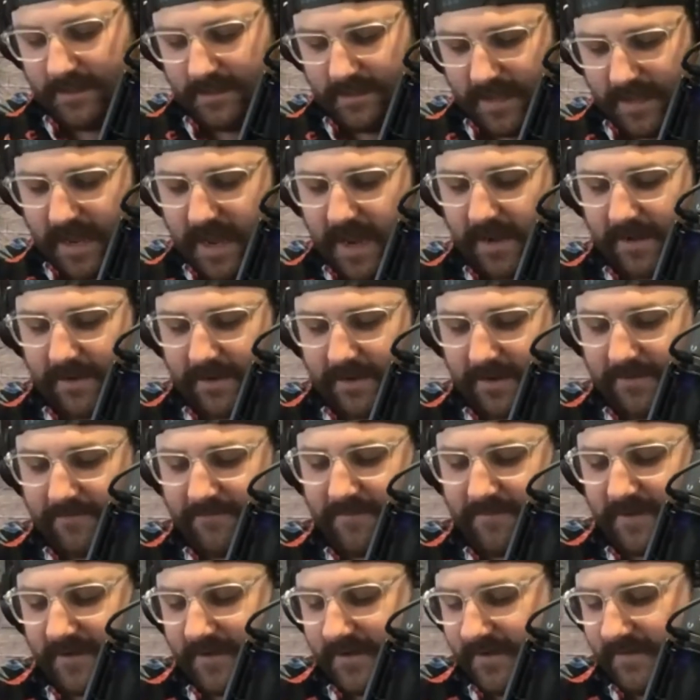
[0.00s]
Yeah, I'm
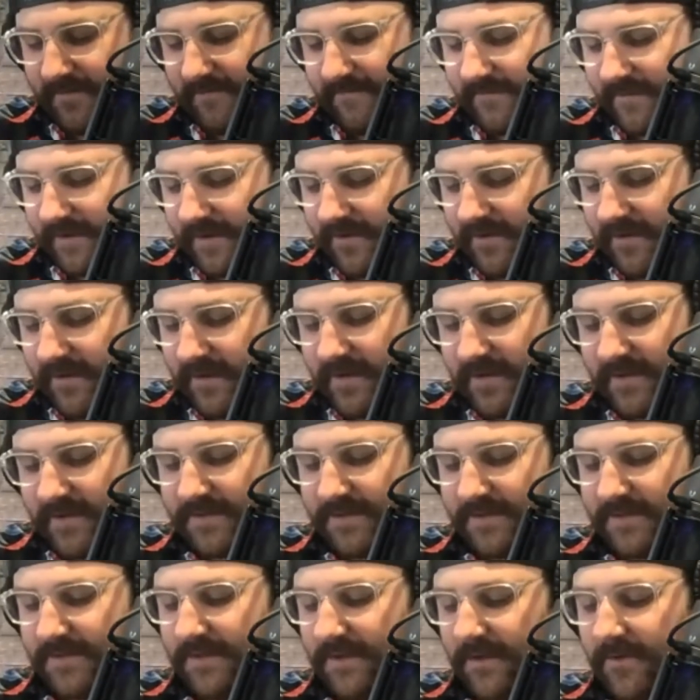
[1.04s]
very, very
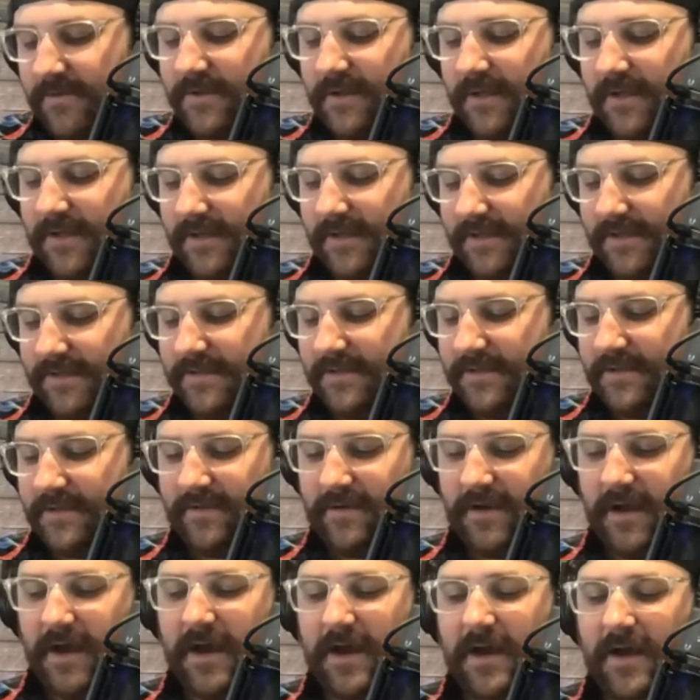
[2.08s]
stoked on these.
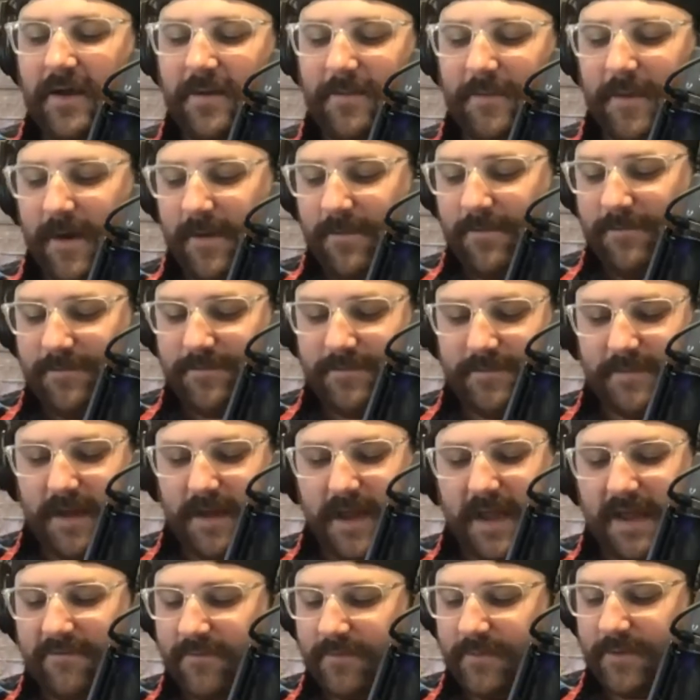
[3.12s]
I
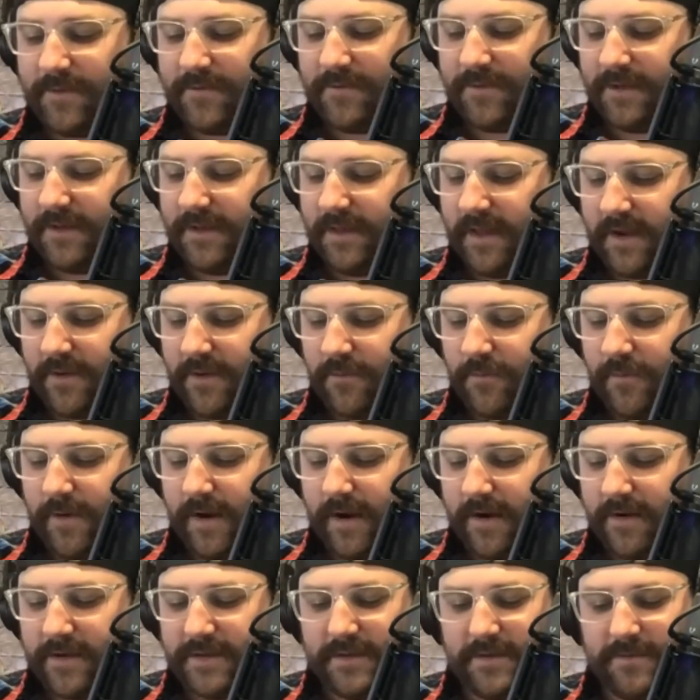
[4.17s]
haven't been really like
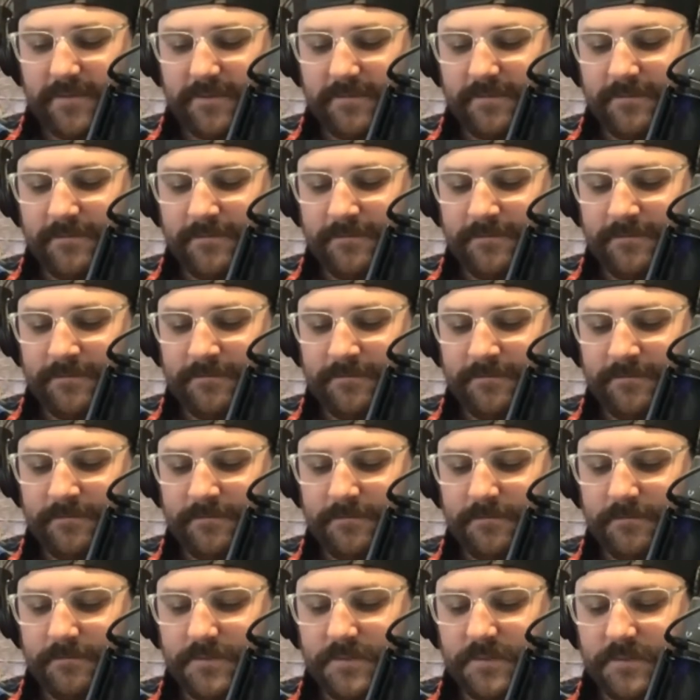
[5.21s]
wearing them
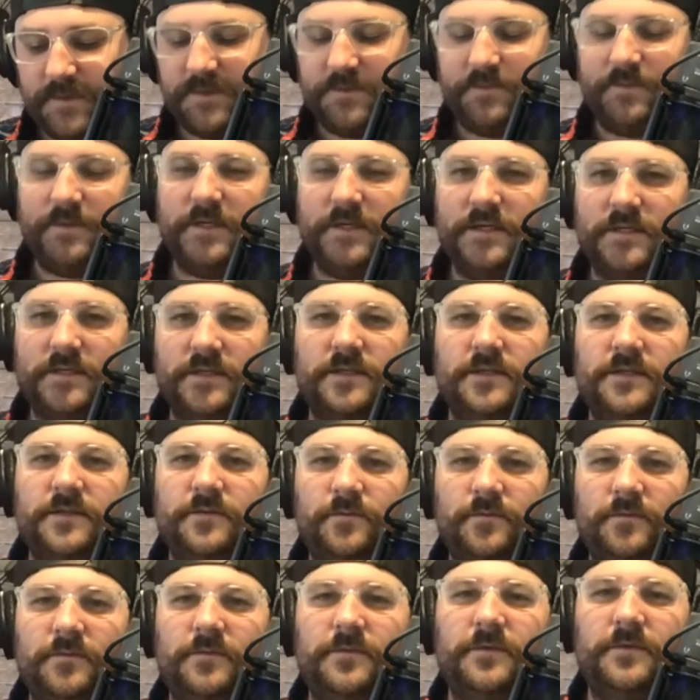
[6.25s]
just because it's
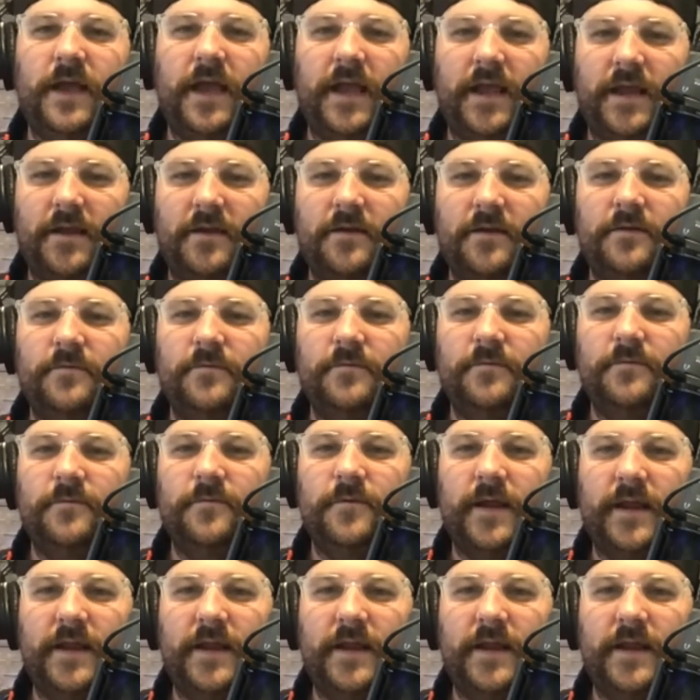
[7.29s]
like rainy.